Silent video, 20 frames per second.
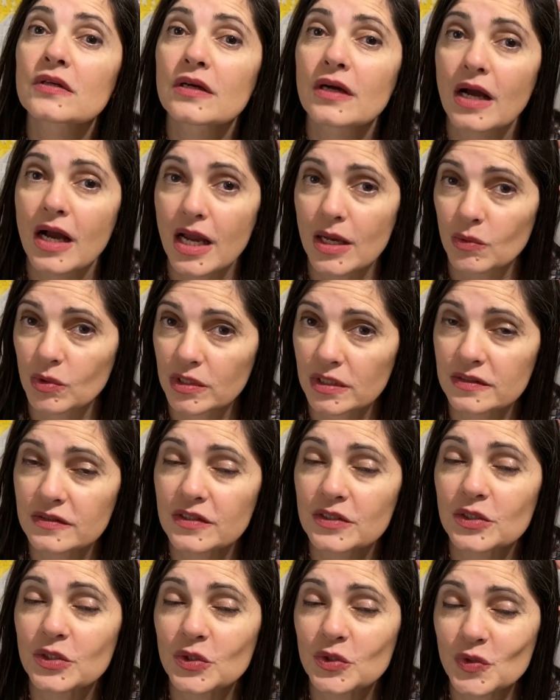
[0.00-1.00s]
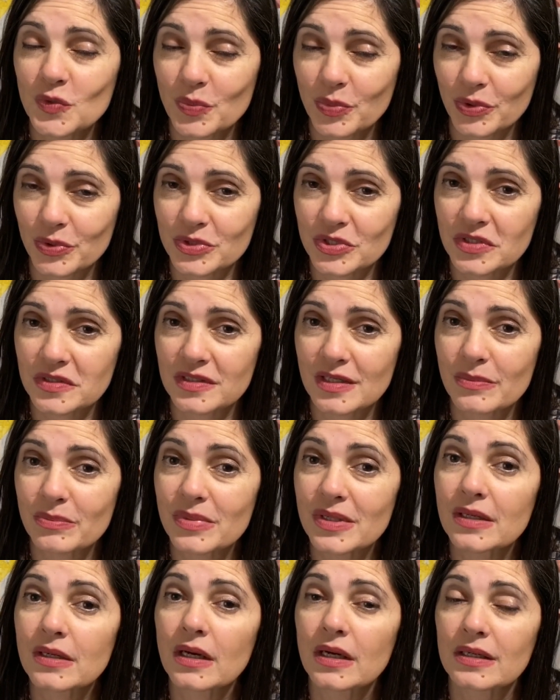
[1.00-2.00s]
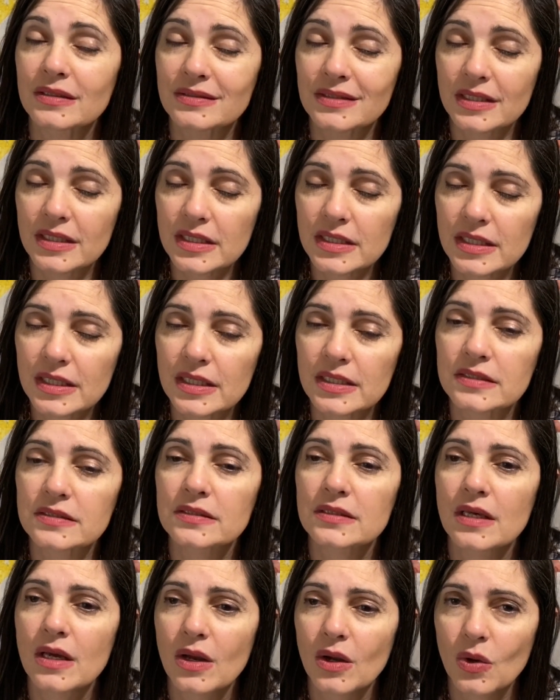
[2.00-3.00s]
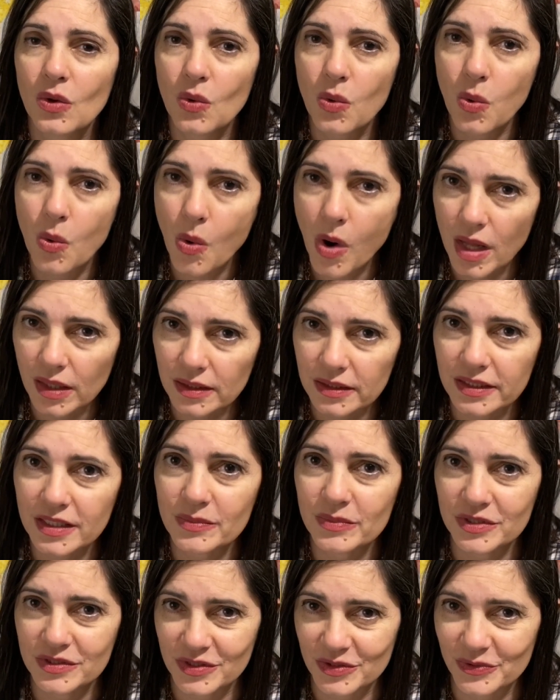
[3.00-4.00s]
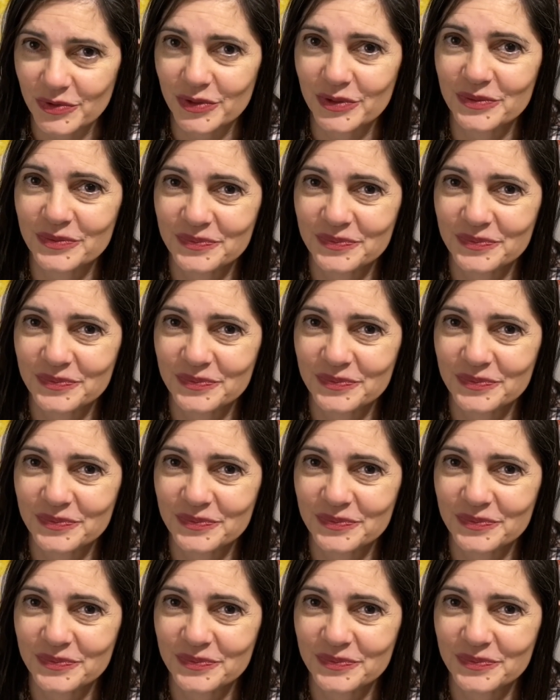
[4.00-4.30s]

I will continue to purchase it because it is quality material.